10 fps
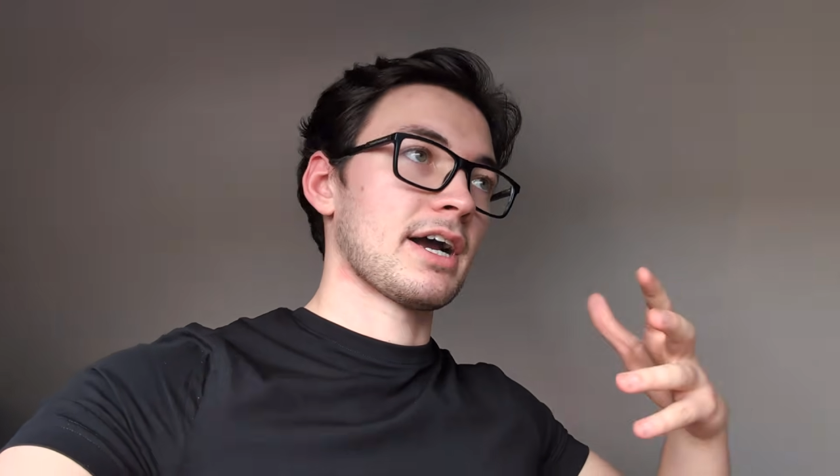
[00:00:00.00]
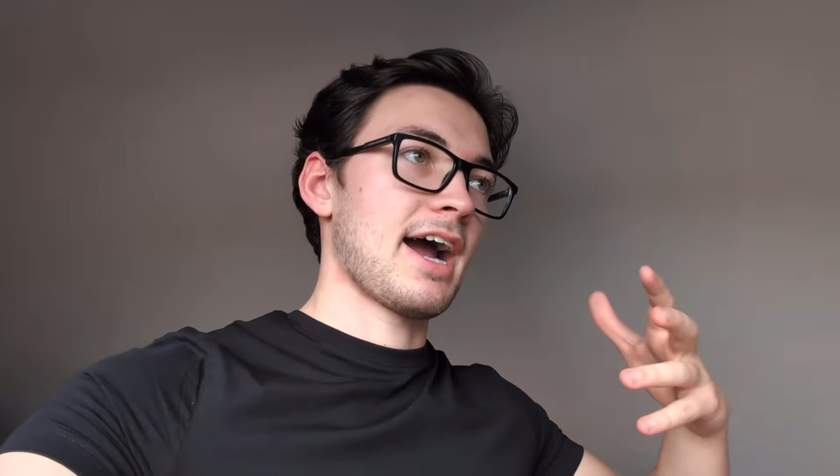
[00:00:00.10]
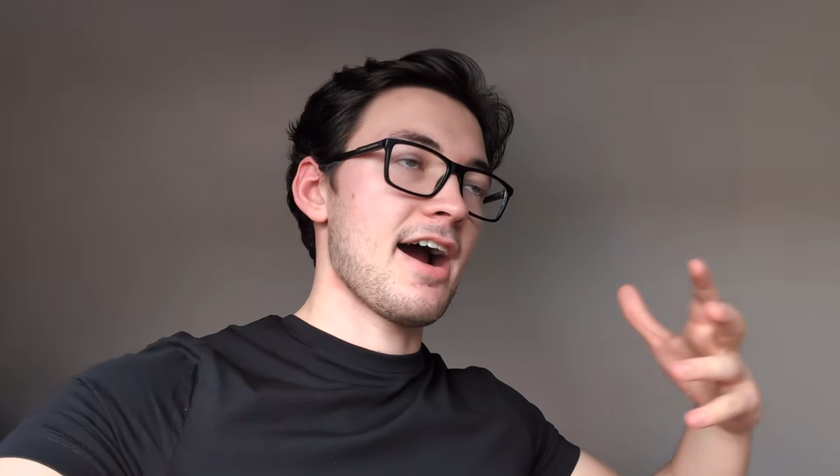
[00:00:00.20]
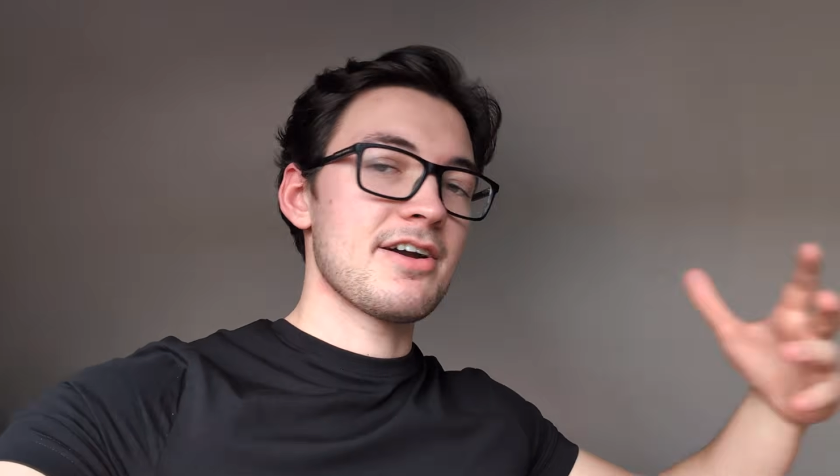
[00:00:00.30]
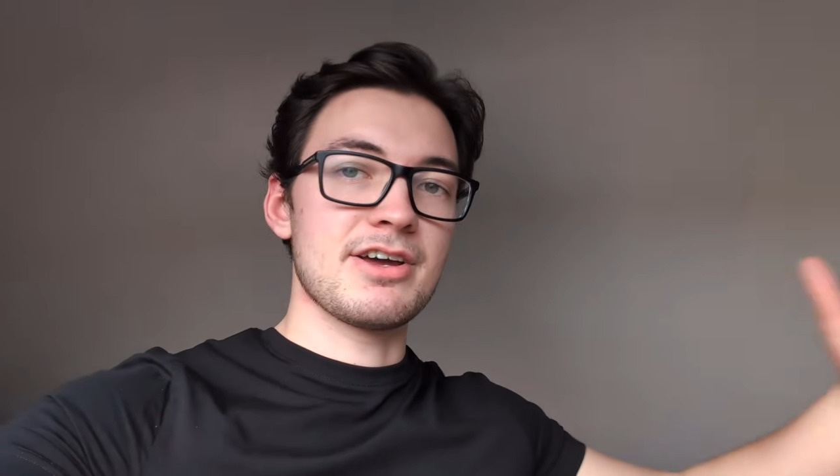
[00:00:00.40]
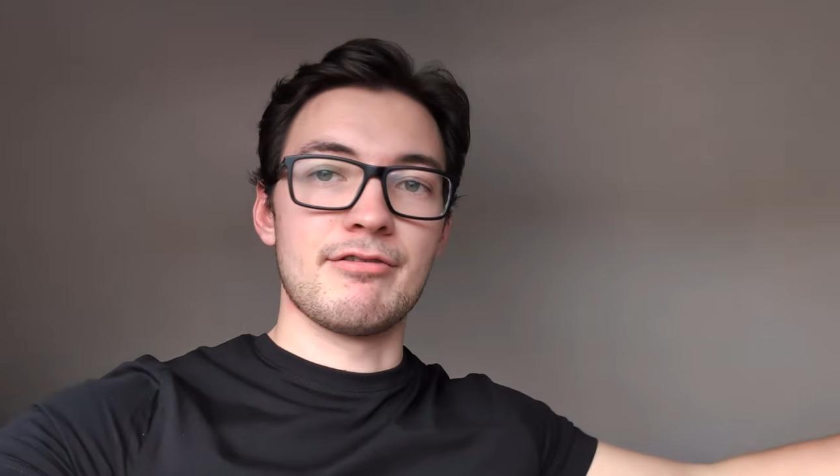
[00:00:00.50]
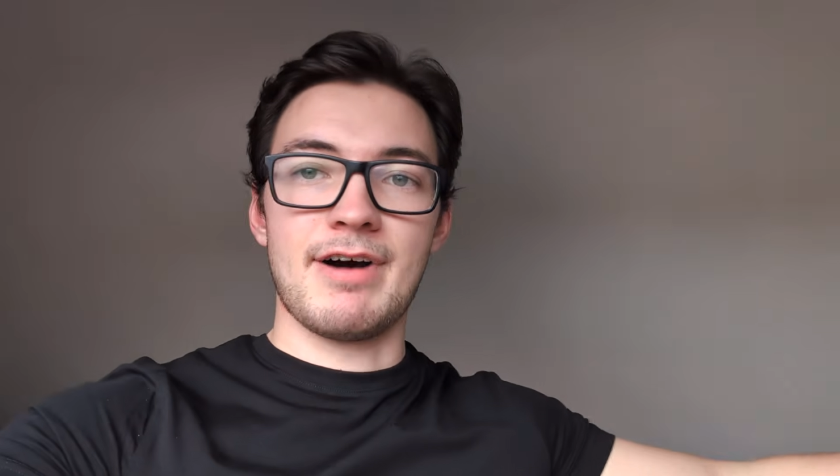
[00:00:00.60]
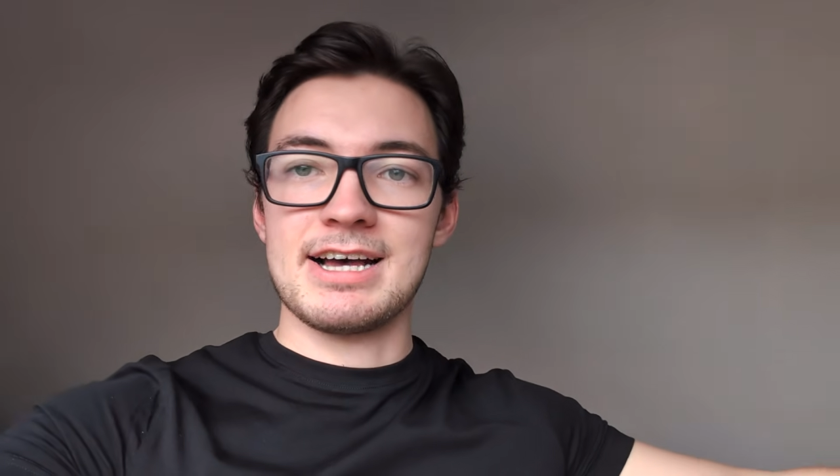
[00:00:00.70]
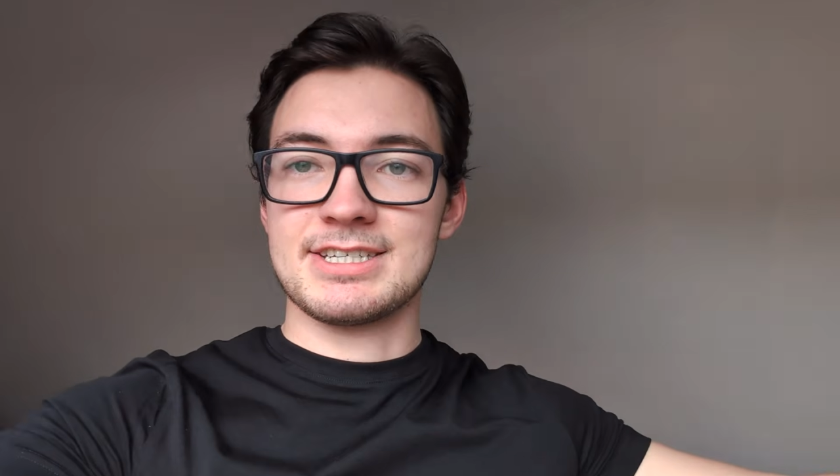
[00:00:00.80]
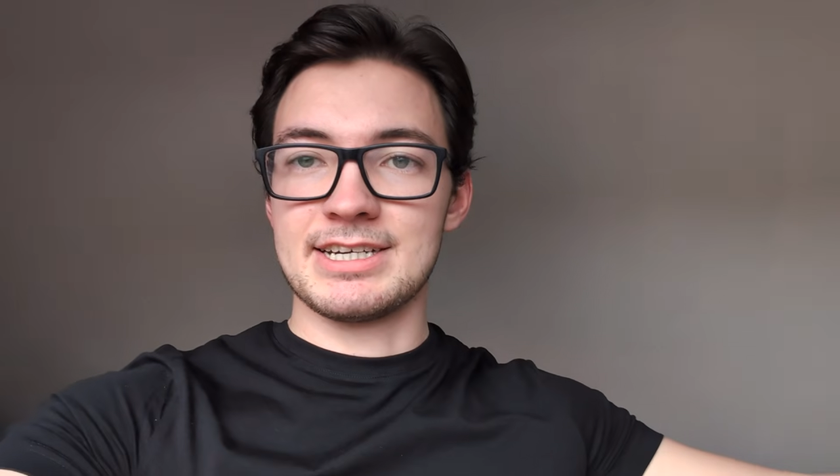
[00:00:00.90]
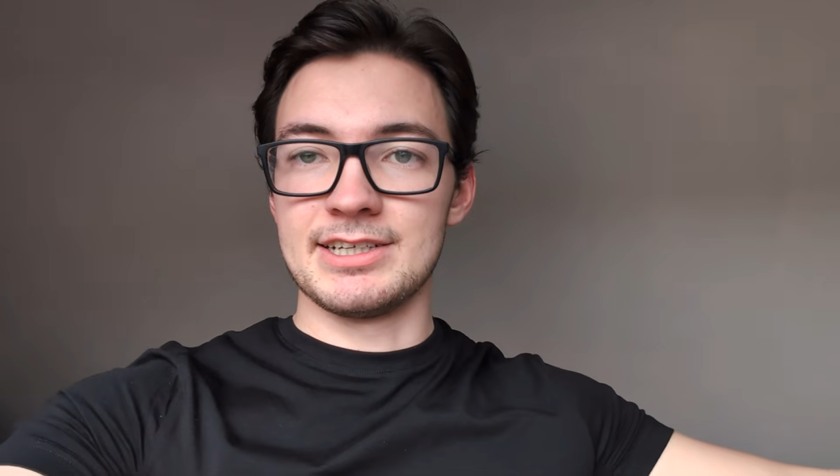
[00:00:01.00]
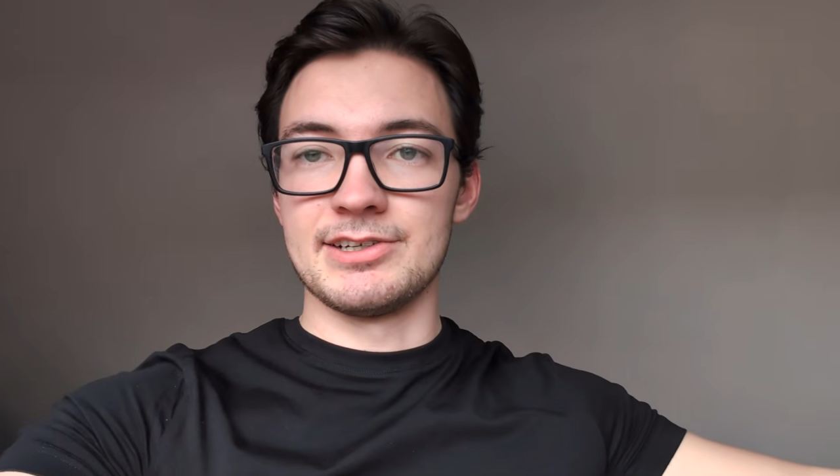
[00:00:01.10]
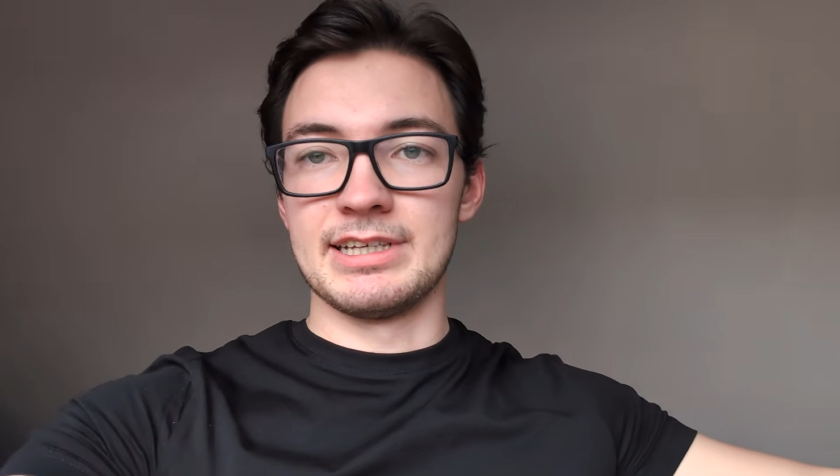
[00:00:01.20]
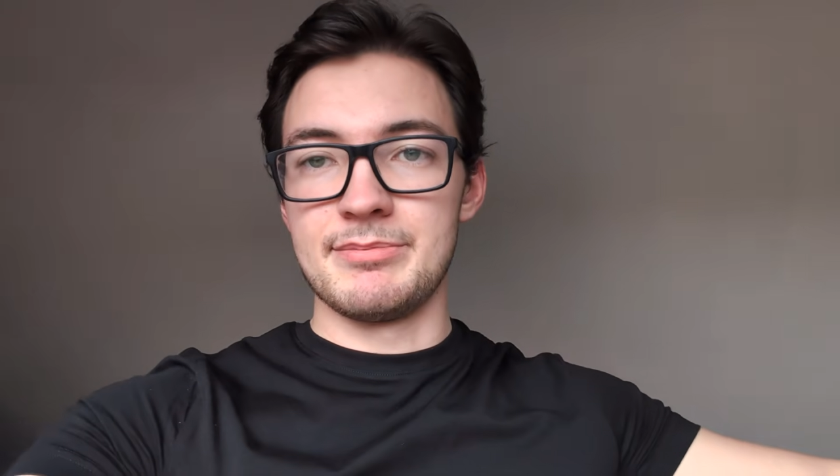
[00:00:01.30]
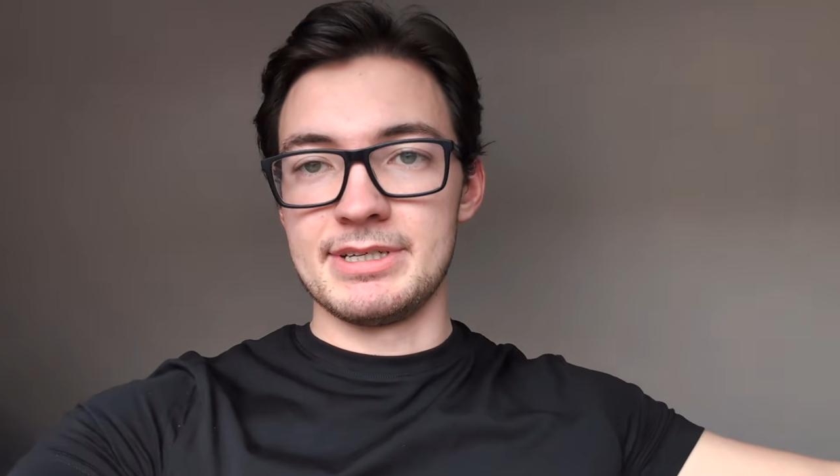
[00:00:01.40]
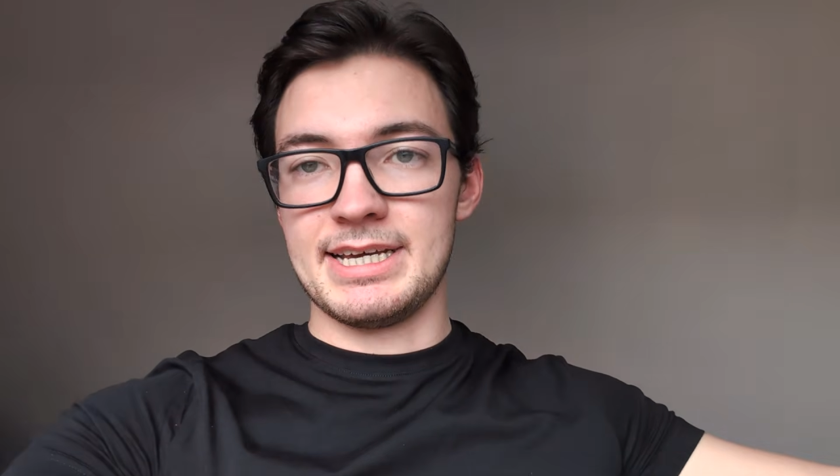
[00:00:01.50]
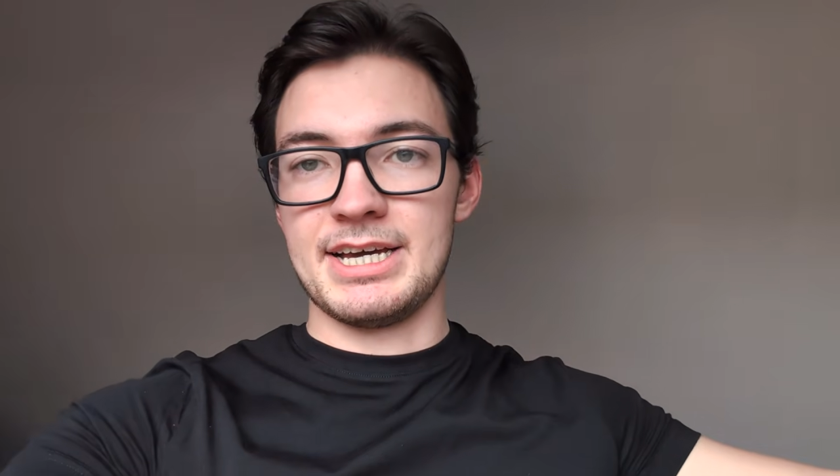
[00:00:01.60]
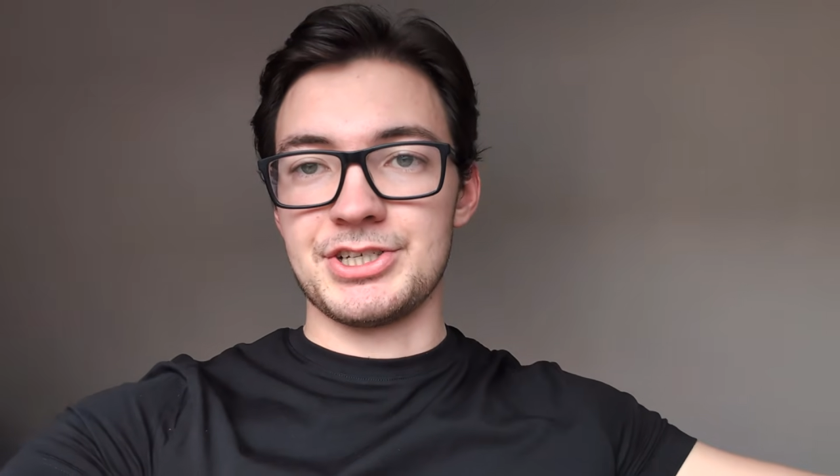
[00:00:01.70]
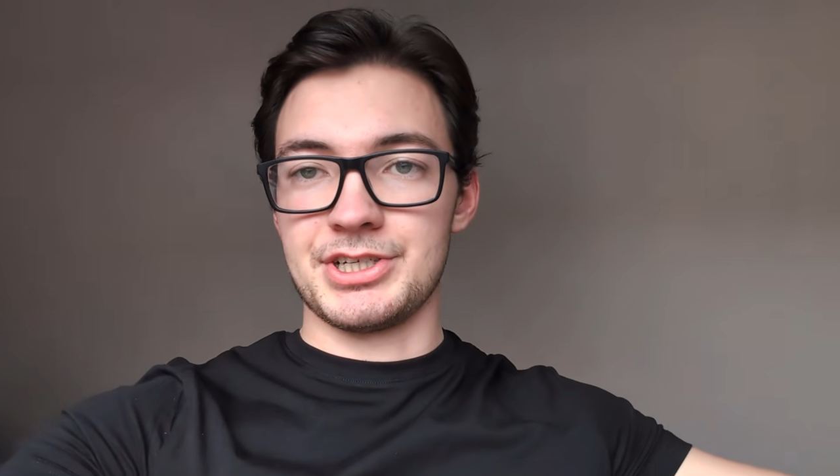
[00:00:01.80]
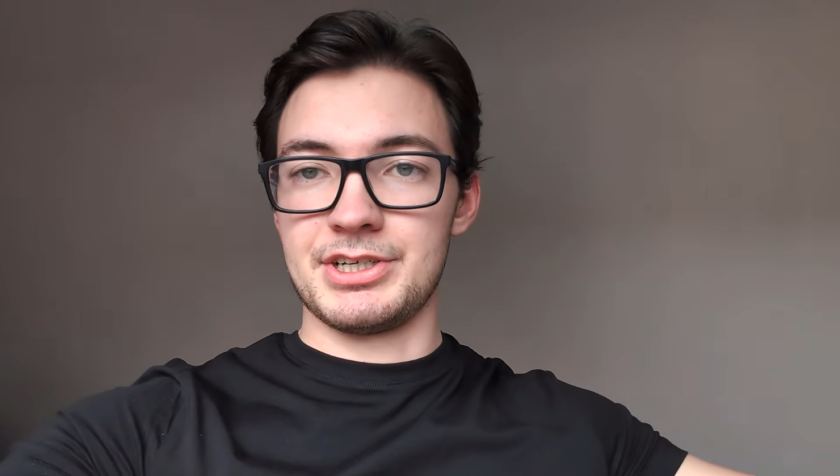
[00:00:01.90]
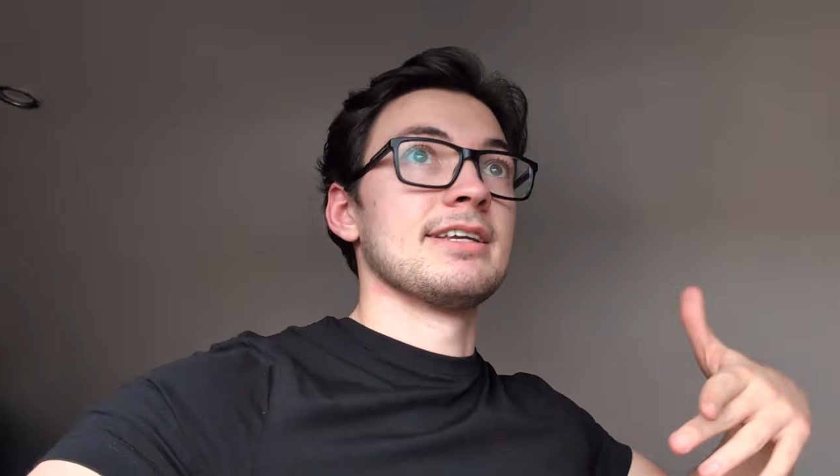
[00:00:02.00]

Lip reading: cardiovascular limitation.